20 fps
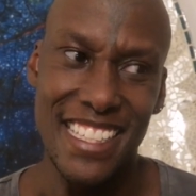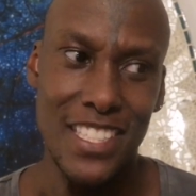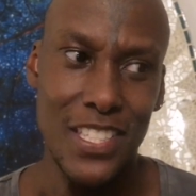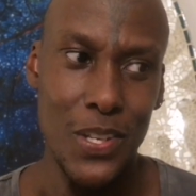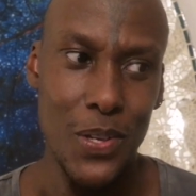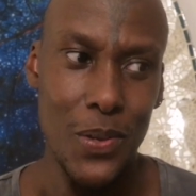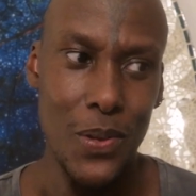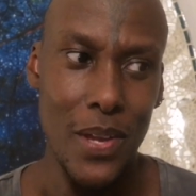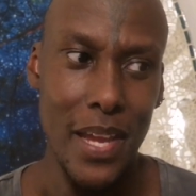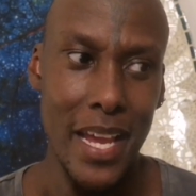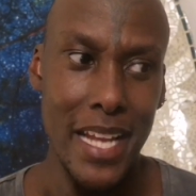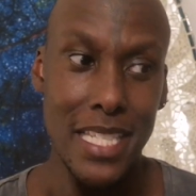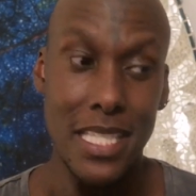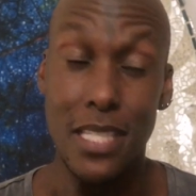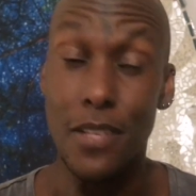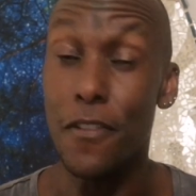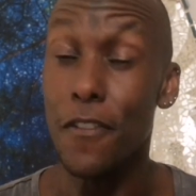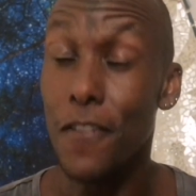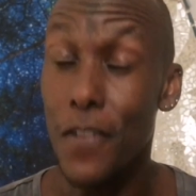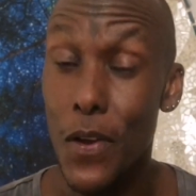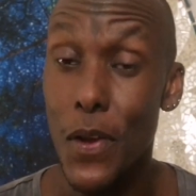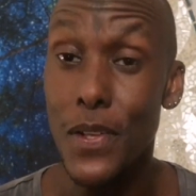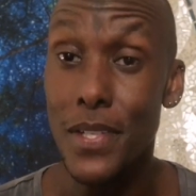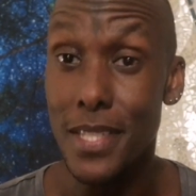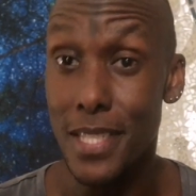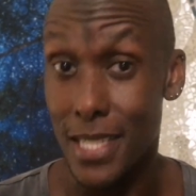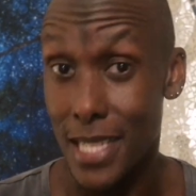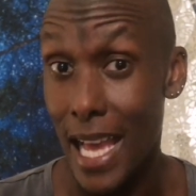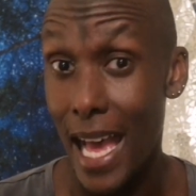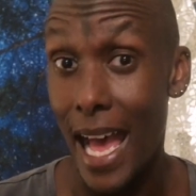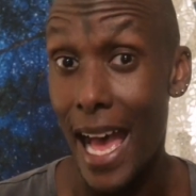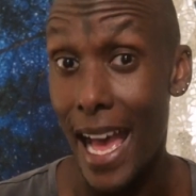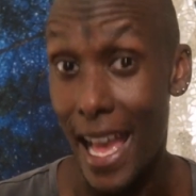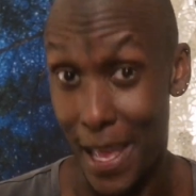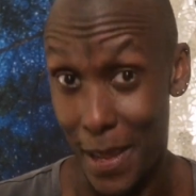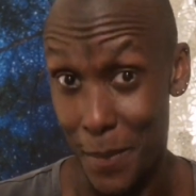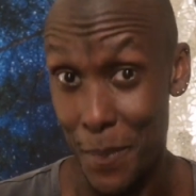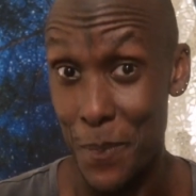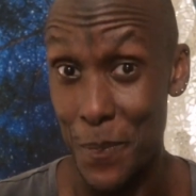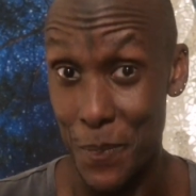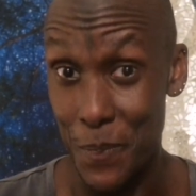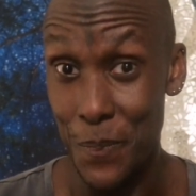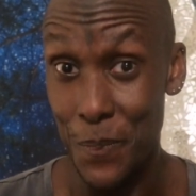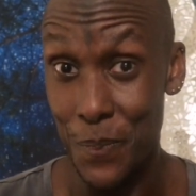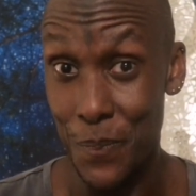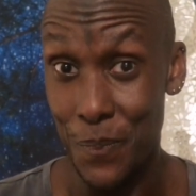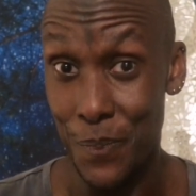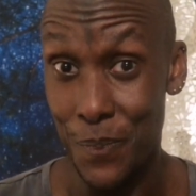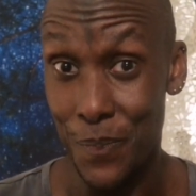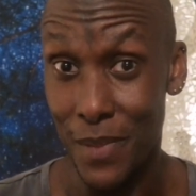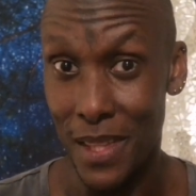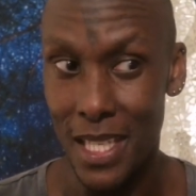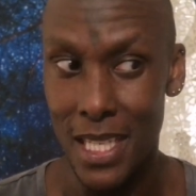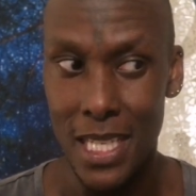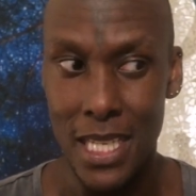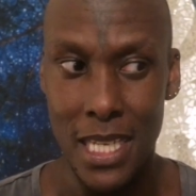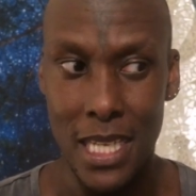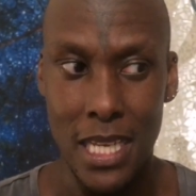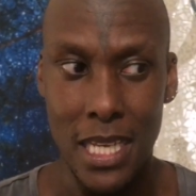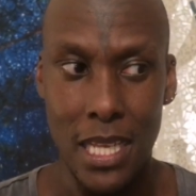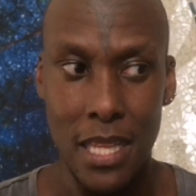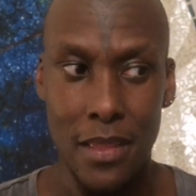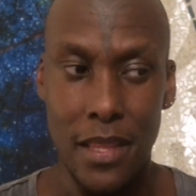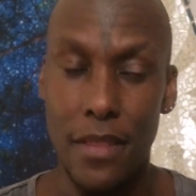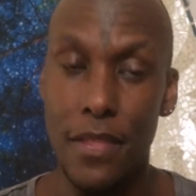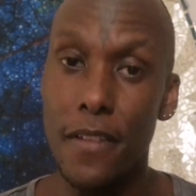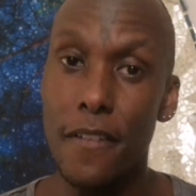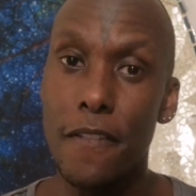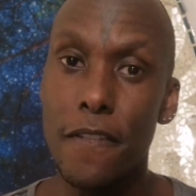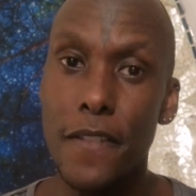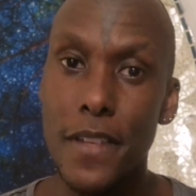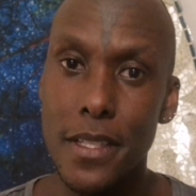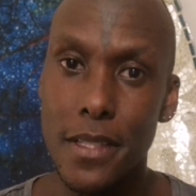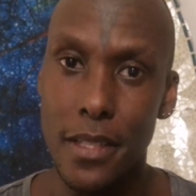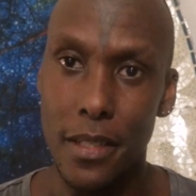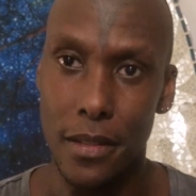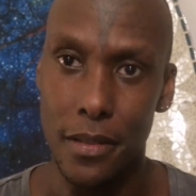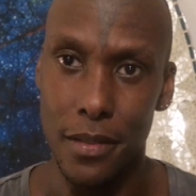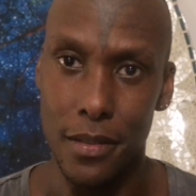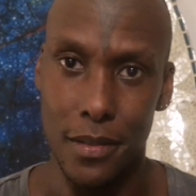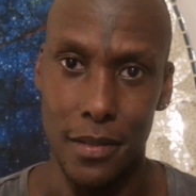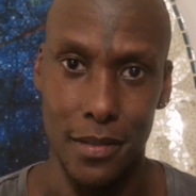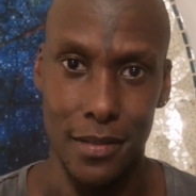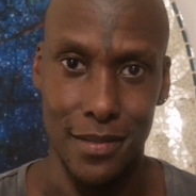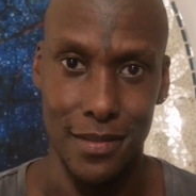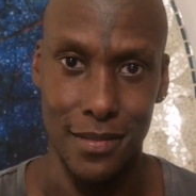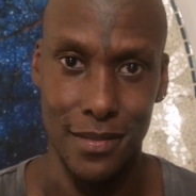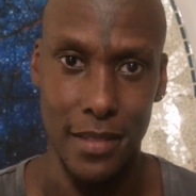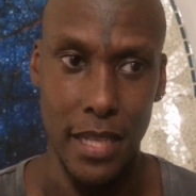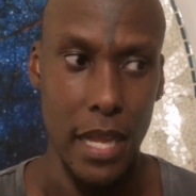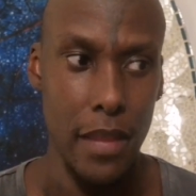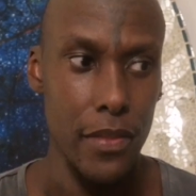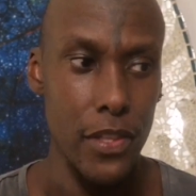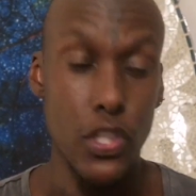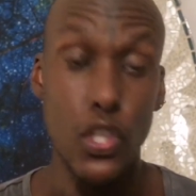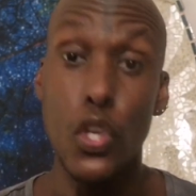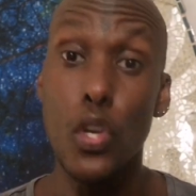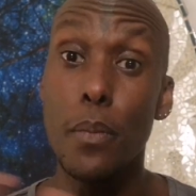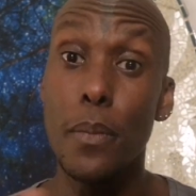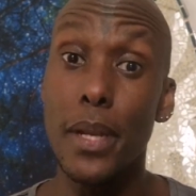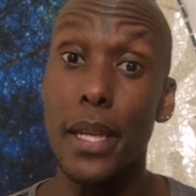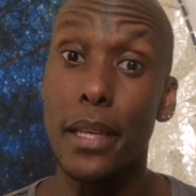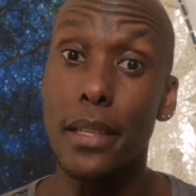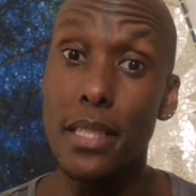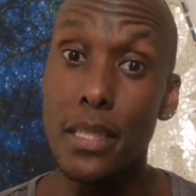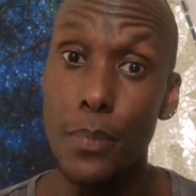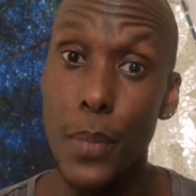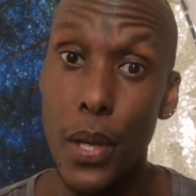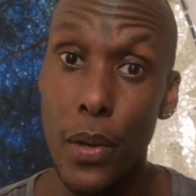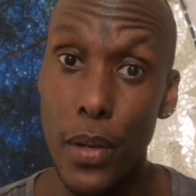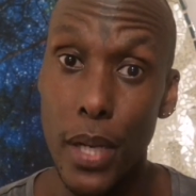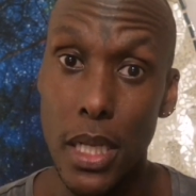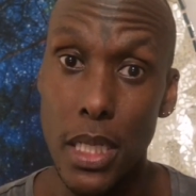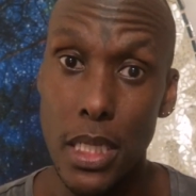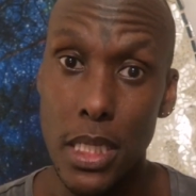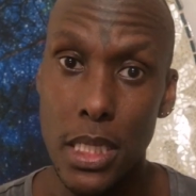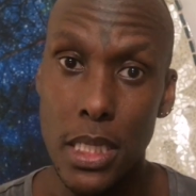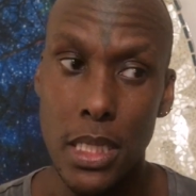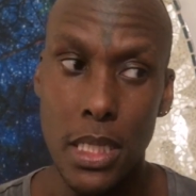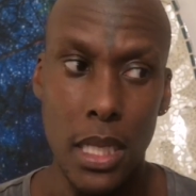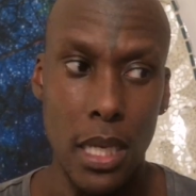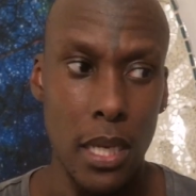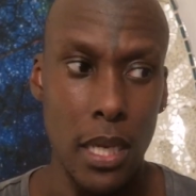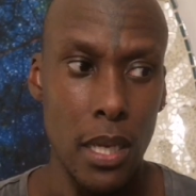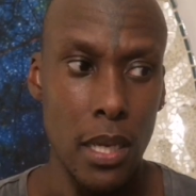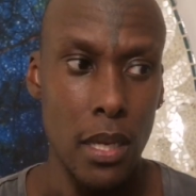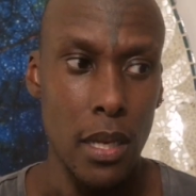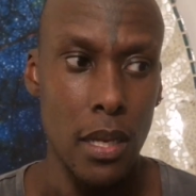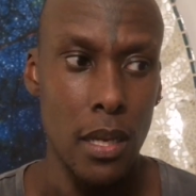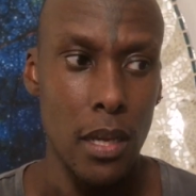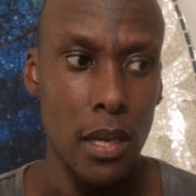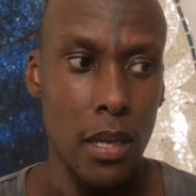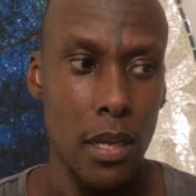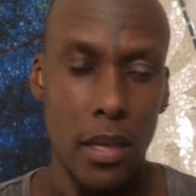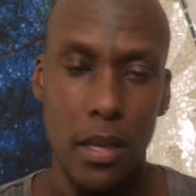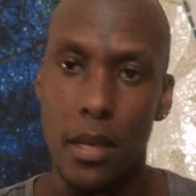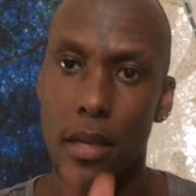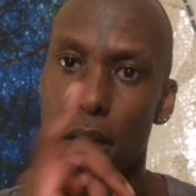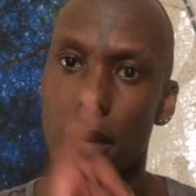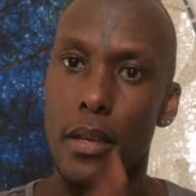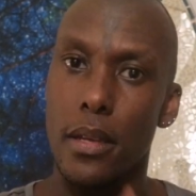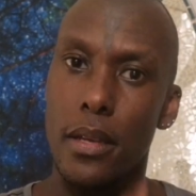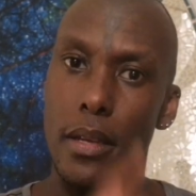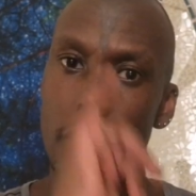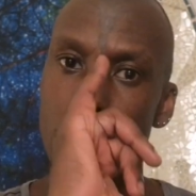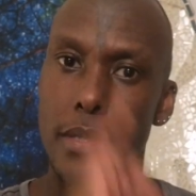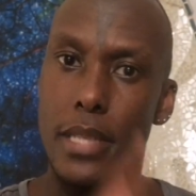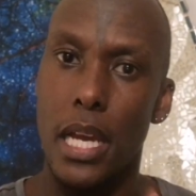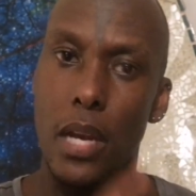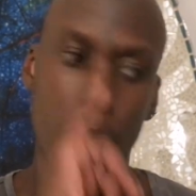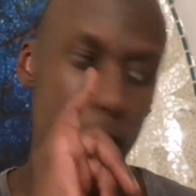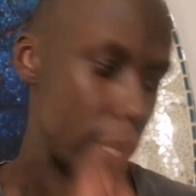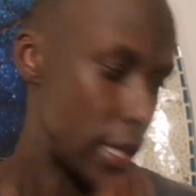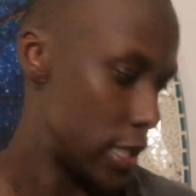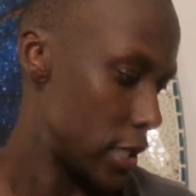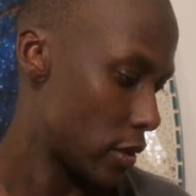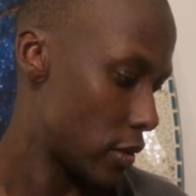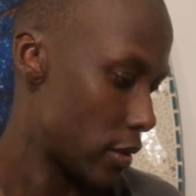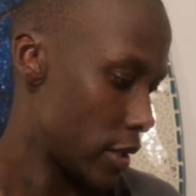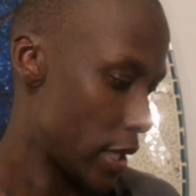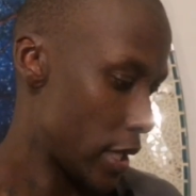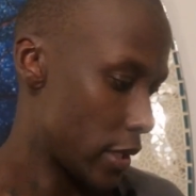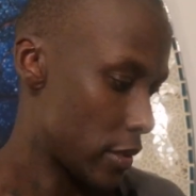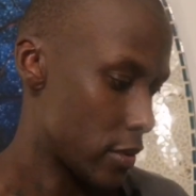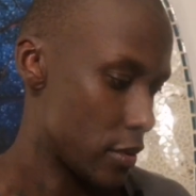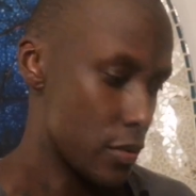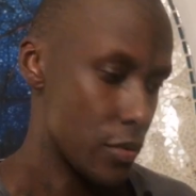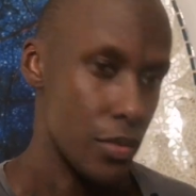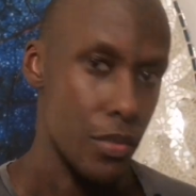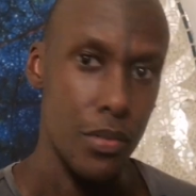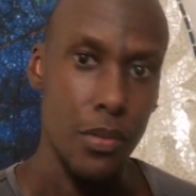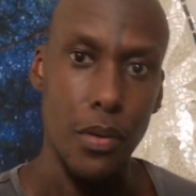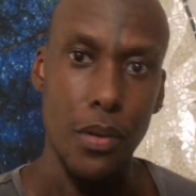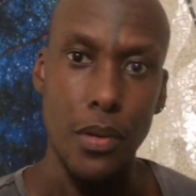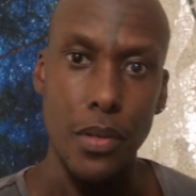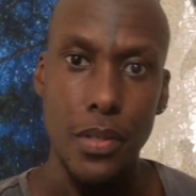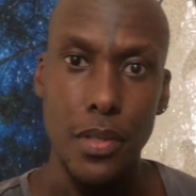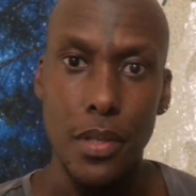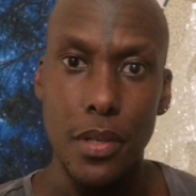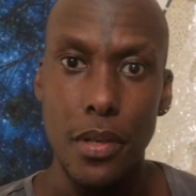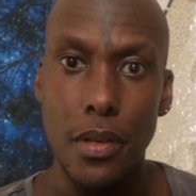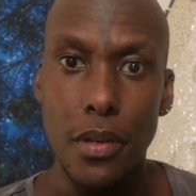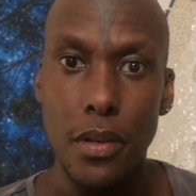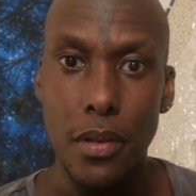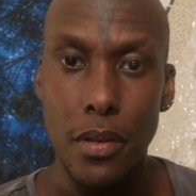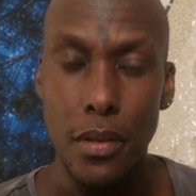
So it's the first time that the physical and this human experience is directly connected to source.